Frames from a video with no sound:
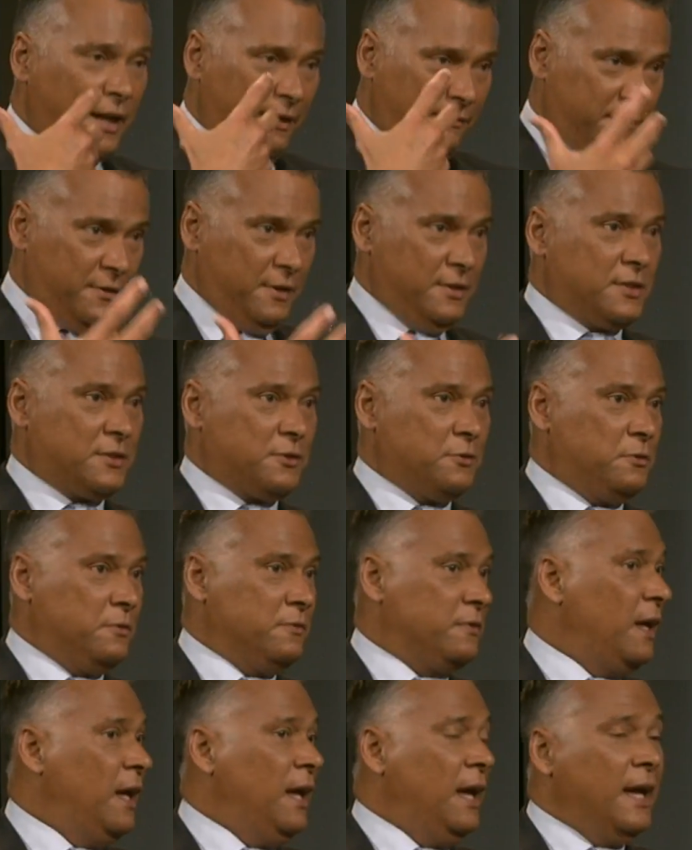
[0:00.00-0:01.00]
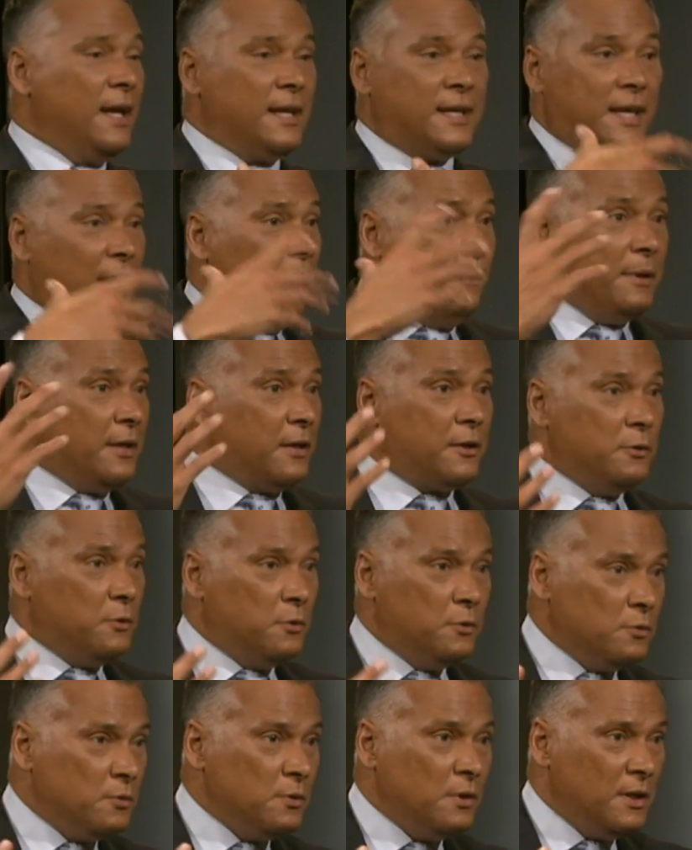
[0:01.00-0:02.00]
have this sort of
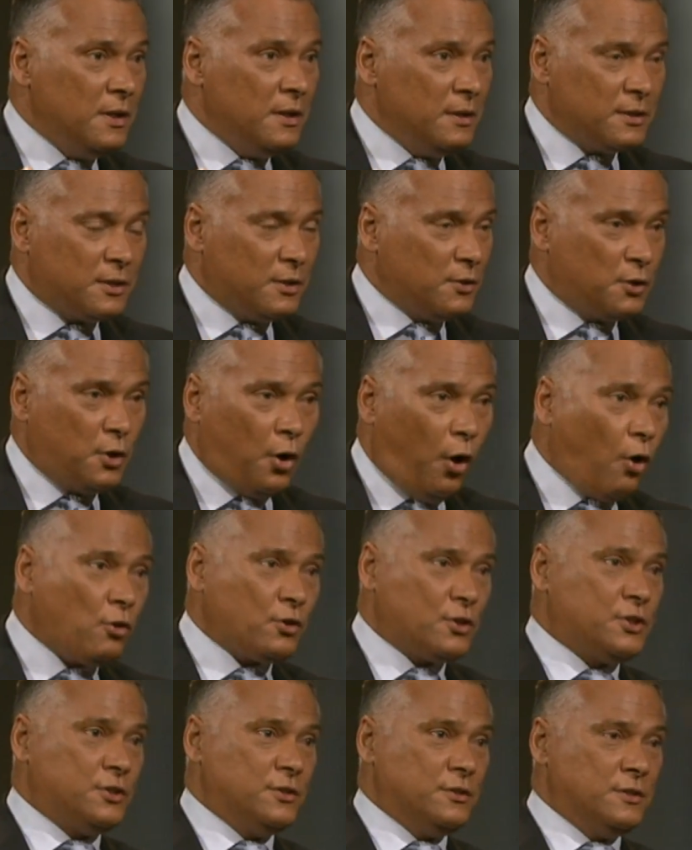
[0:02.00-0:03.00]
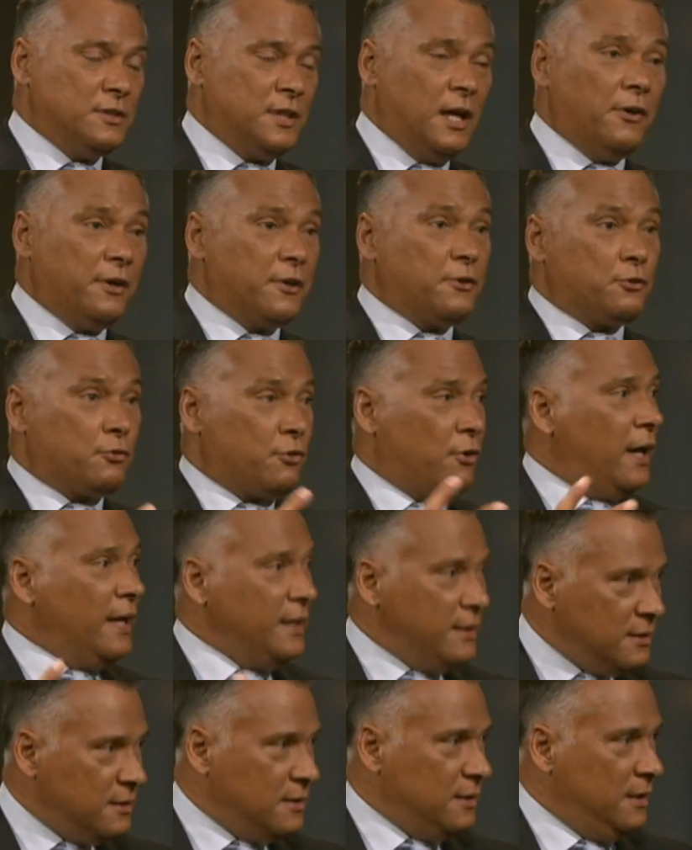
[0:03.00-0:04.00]
chemical concoction going
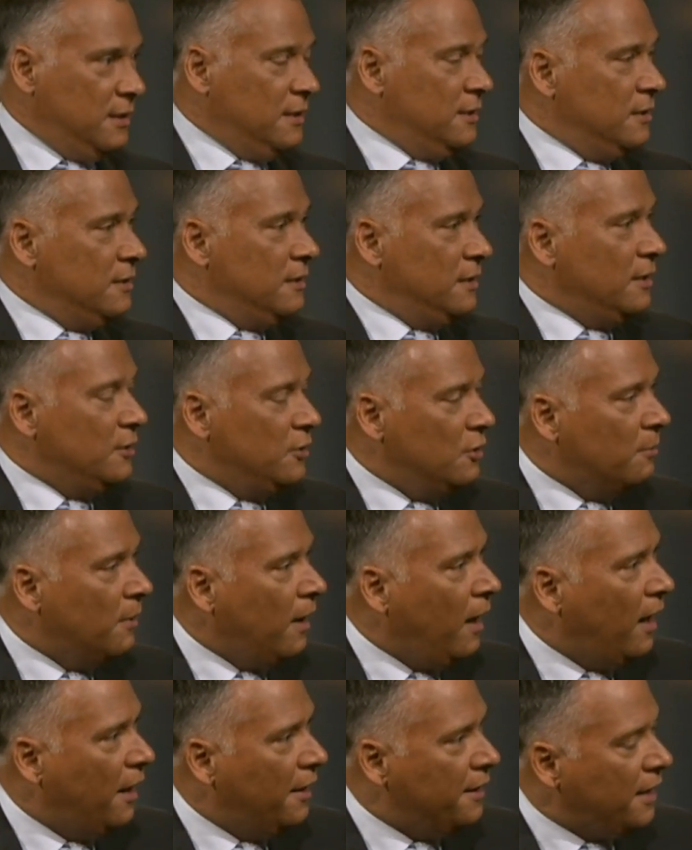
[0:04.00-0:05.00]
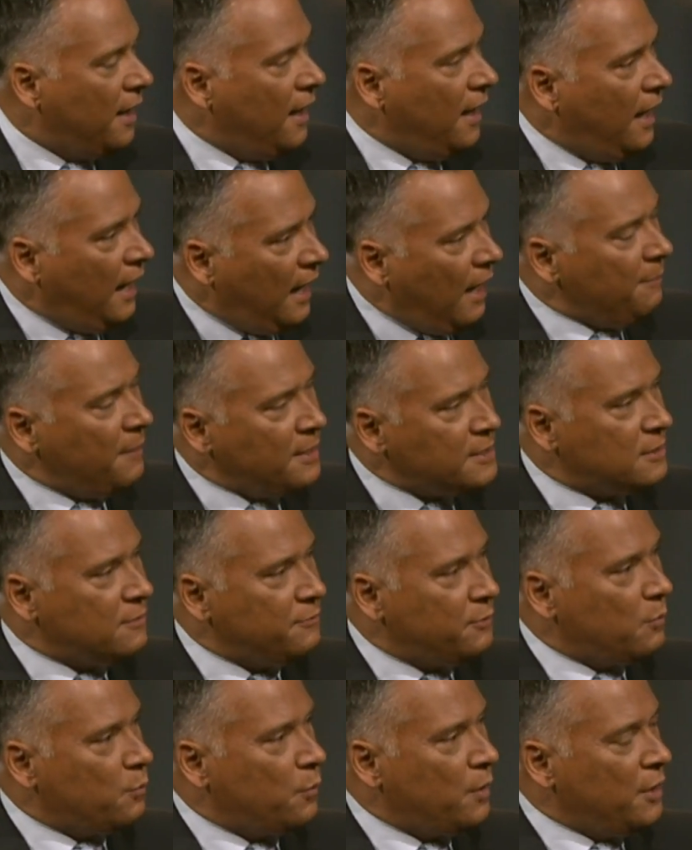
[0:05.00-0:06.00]
crazy in, in your mind. How much
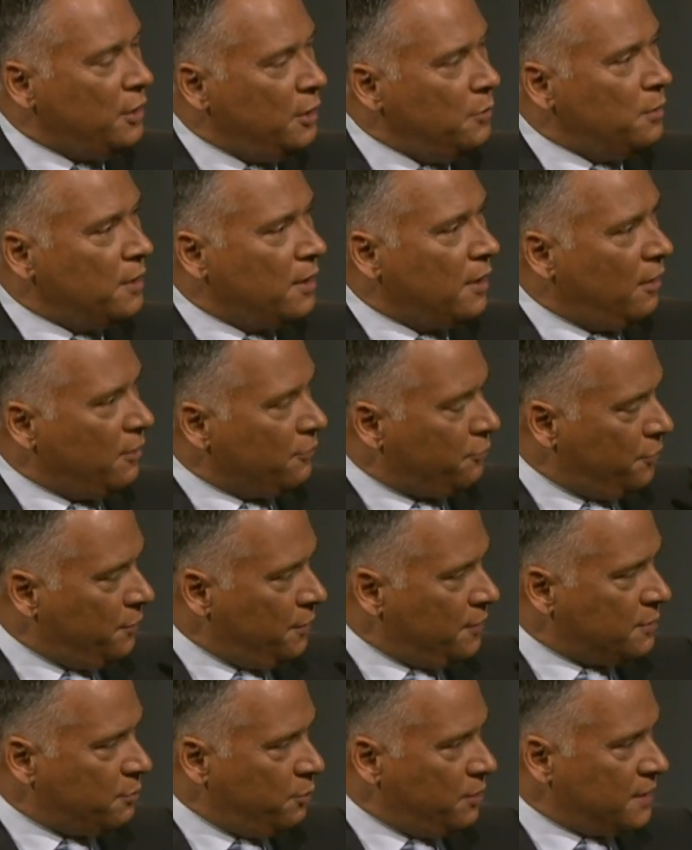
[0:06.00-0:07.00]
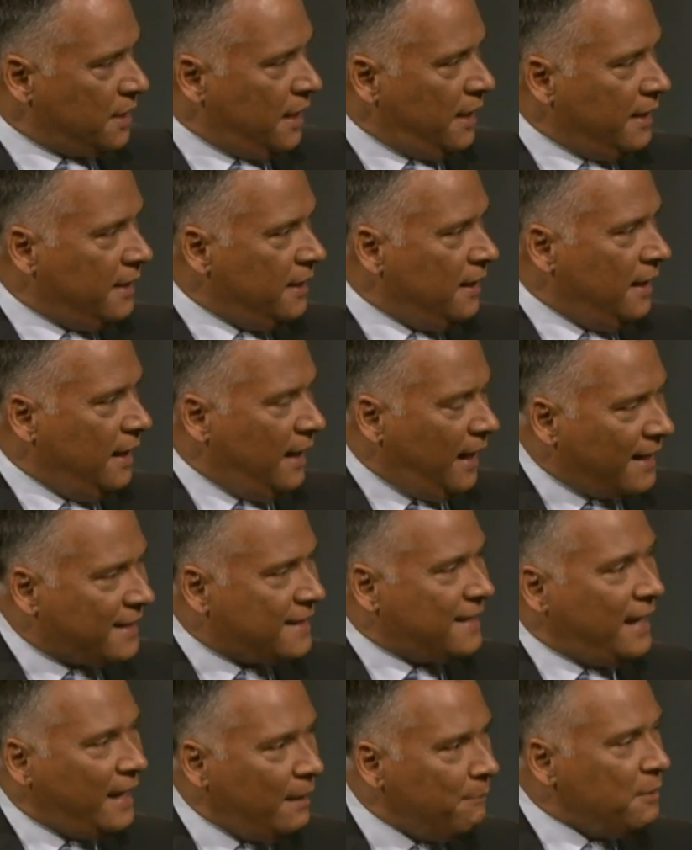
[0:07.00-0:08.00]
of it, when you were going through this, was a, a
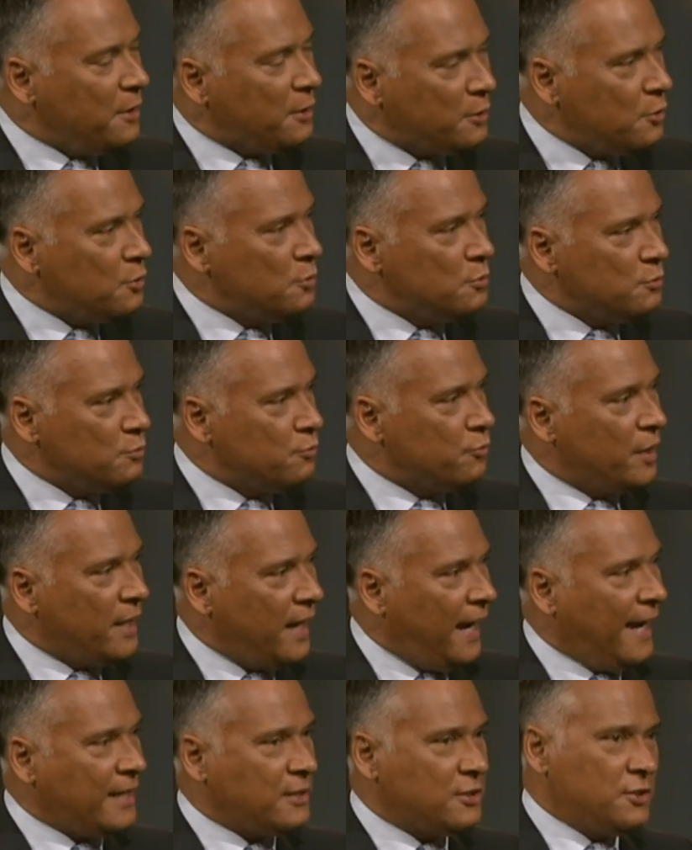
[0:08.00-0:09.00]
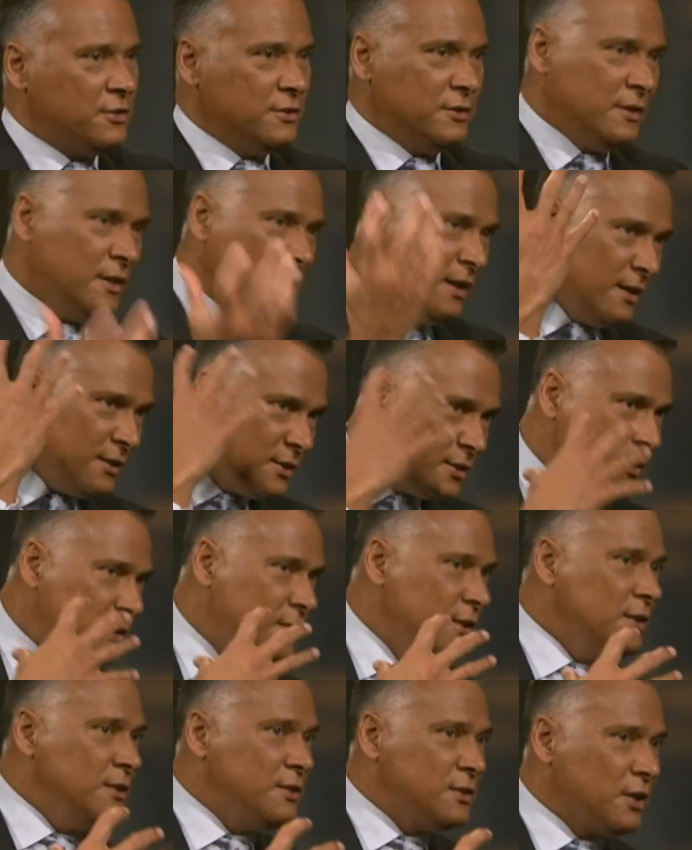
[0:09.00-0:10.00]
chemical reaction to
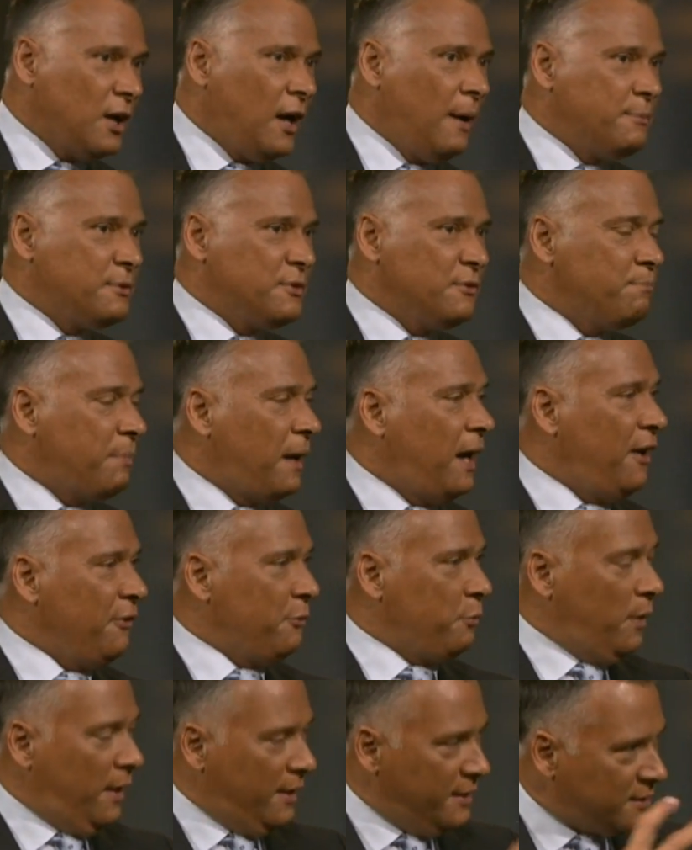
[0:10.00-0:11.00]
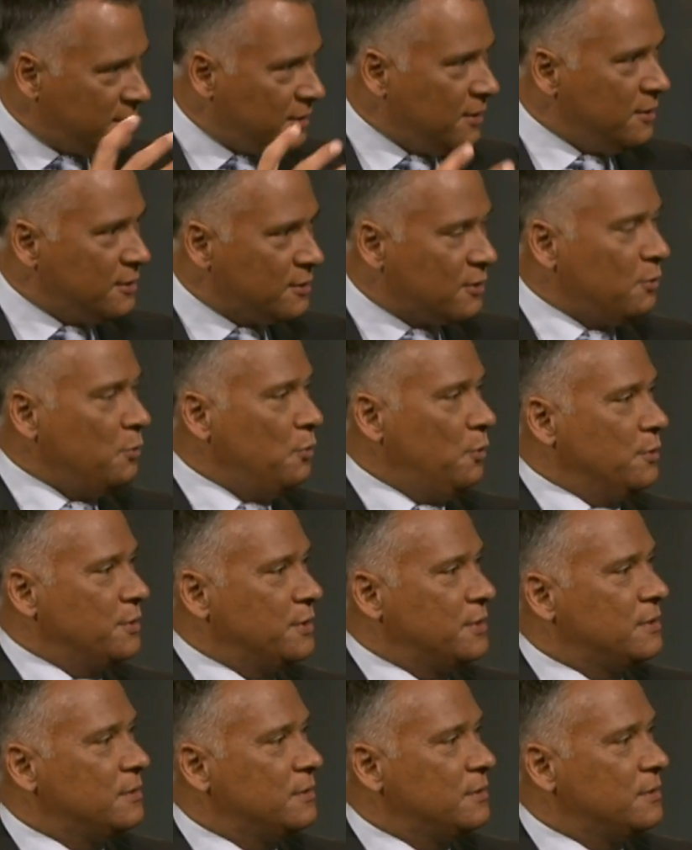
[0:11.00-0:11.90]
these types of pathways, these thoughts?